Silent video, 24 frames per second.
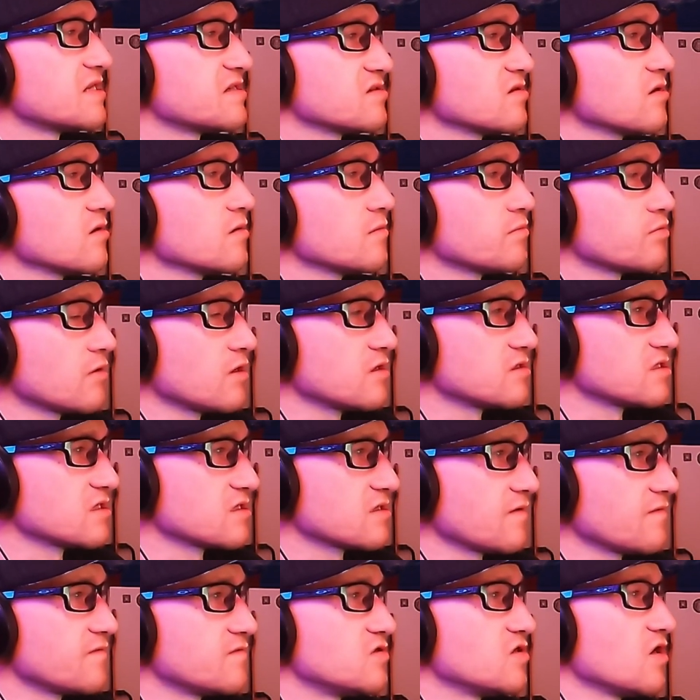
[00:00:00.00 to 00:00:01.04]
a solo
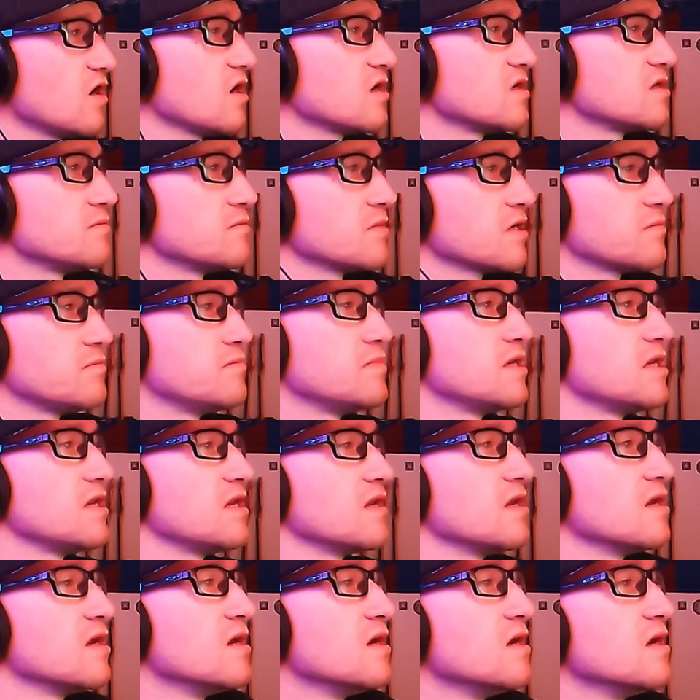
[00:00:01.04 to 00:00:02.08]
project of Jonny
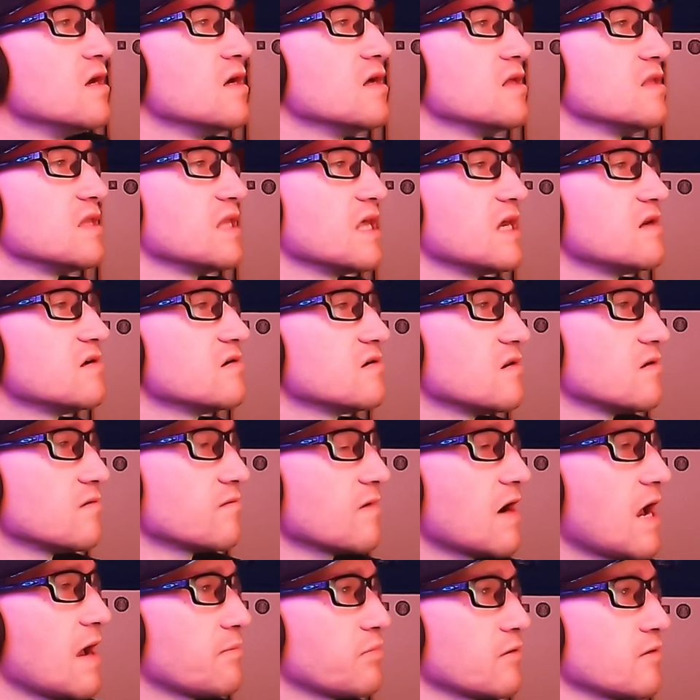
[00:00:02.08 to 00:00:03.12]
McBee. Later, the
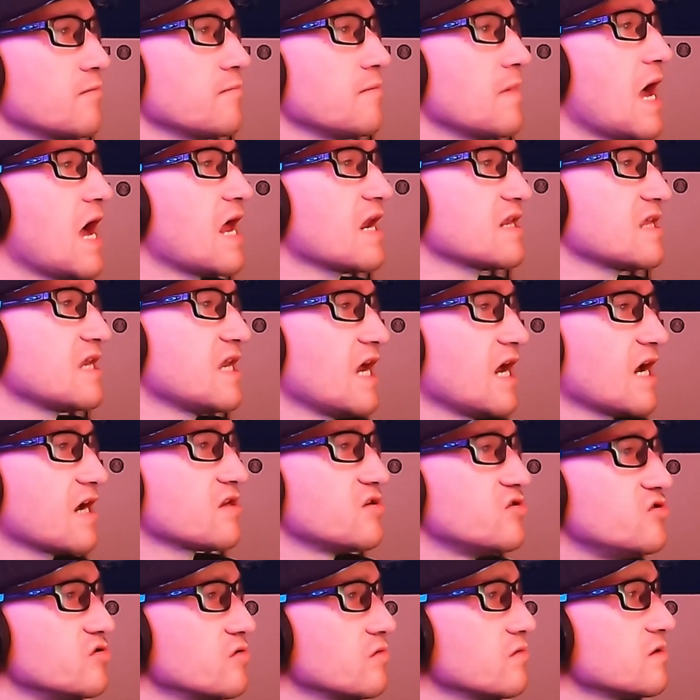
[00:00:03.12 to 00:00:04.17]
rapper Matt
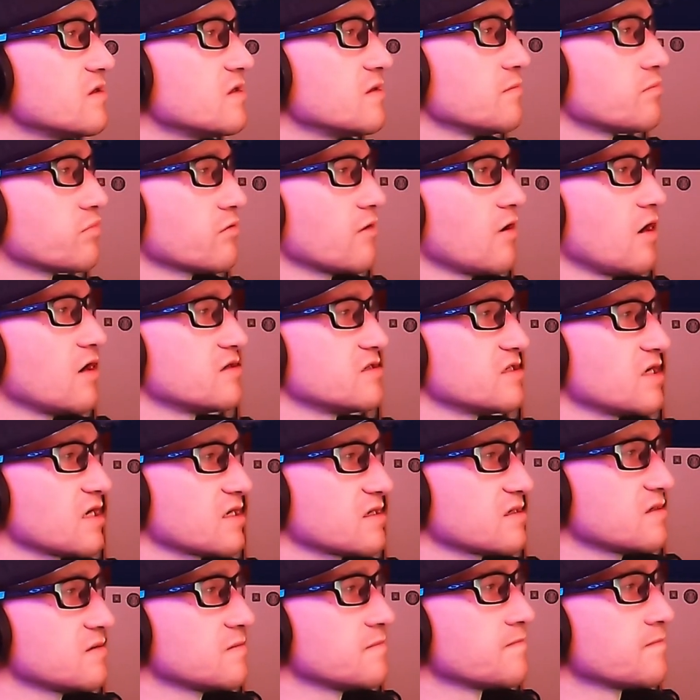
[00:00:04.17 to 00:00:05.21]
Keck joined the
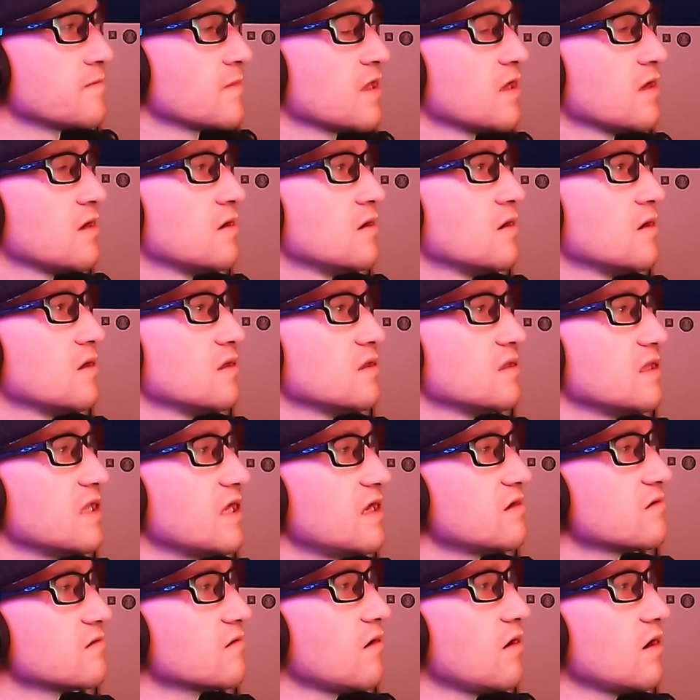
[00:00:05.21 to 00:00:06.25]
project.
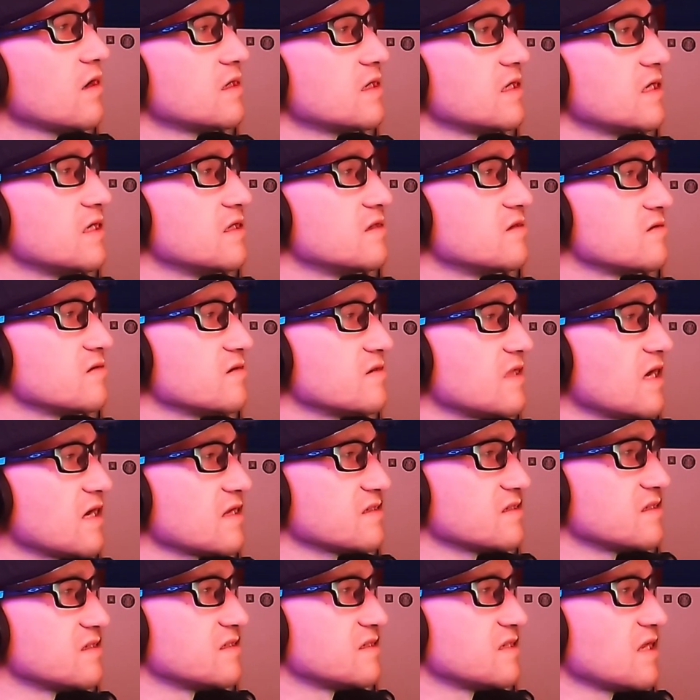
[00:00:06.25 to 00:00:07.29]
Later on in
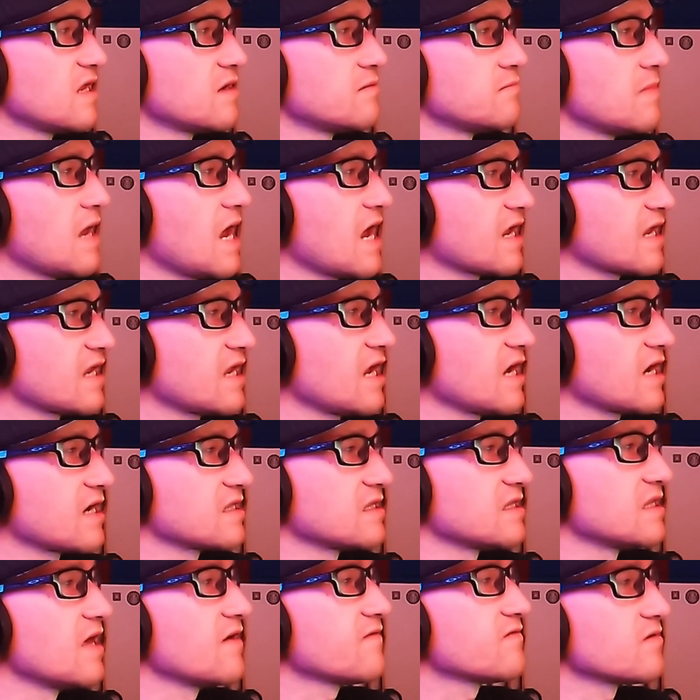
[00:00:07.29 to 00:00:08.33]
2010, Matt Keck
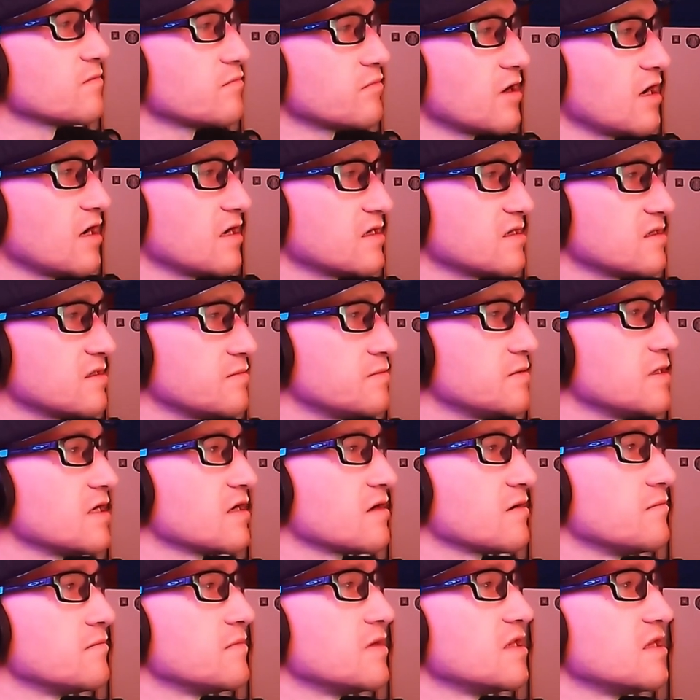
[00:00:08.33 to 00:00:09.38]
left the Browning to be a
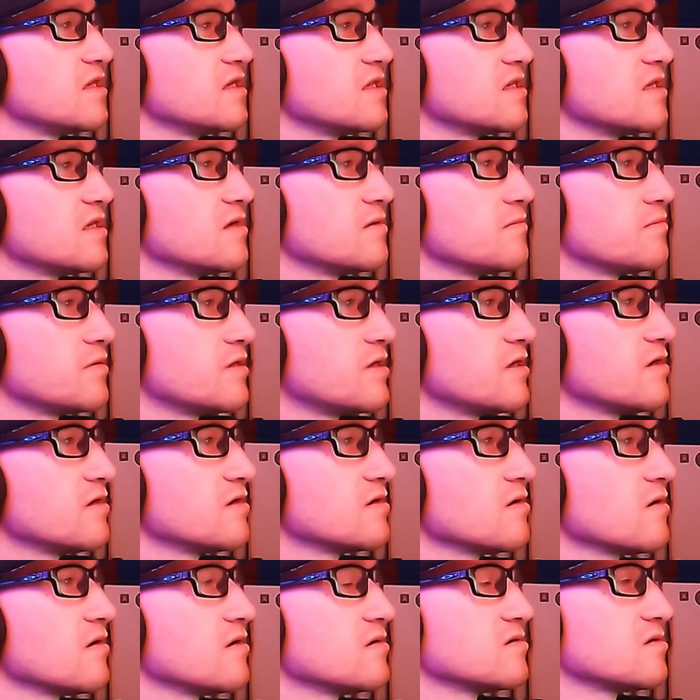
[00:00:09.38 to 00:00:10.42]
comedian and
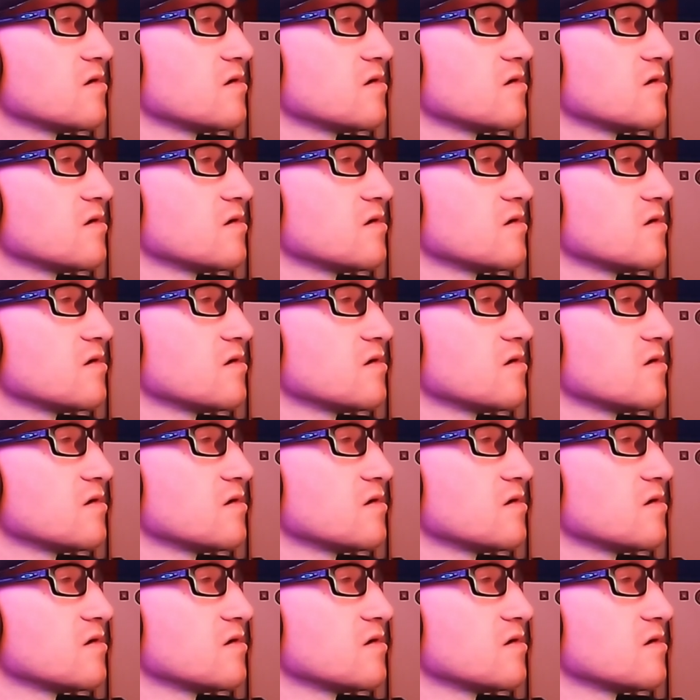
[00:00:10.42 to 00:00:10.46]
appeared on